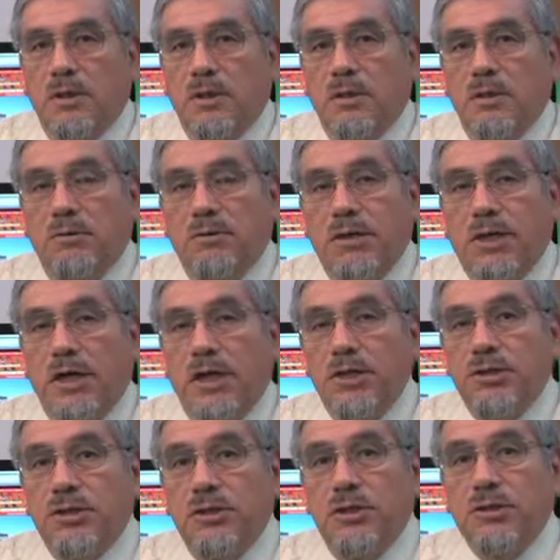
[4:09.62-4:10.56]

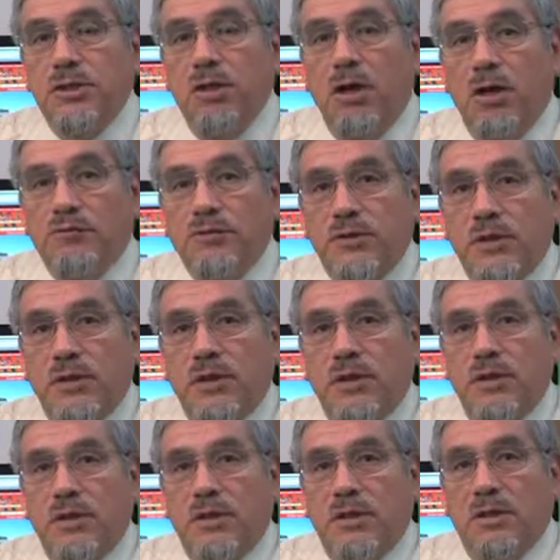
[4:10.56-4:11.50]
Irrigation is lofty,
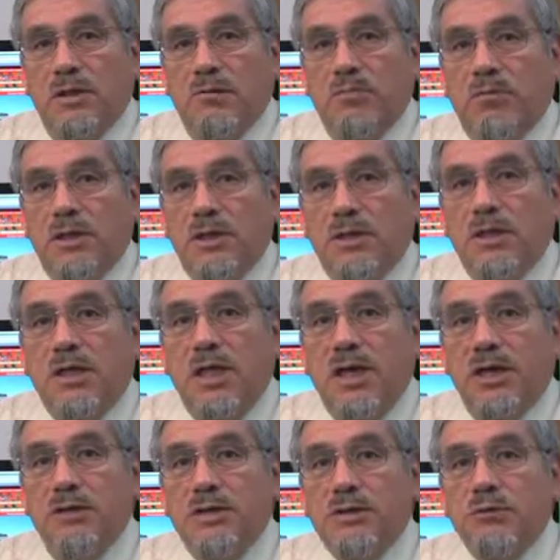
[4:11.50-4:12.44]
but it
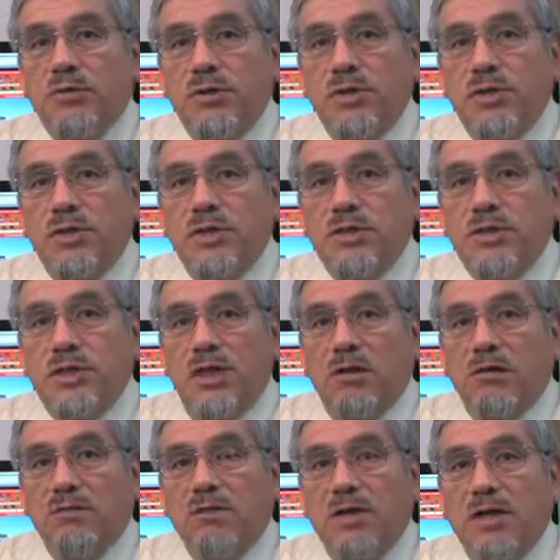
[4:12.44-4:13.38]
carries within
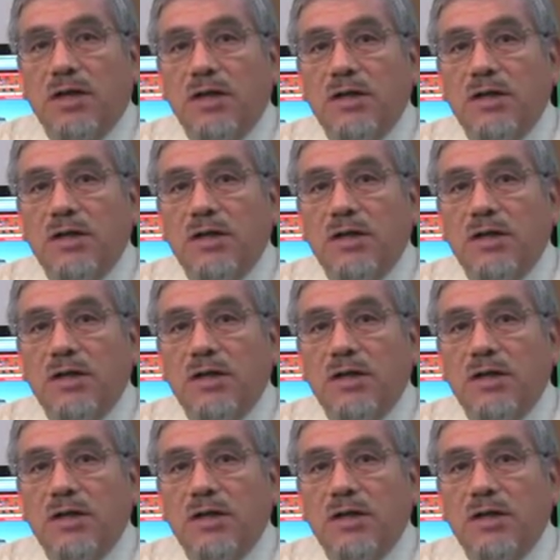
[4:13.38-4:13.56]
itself a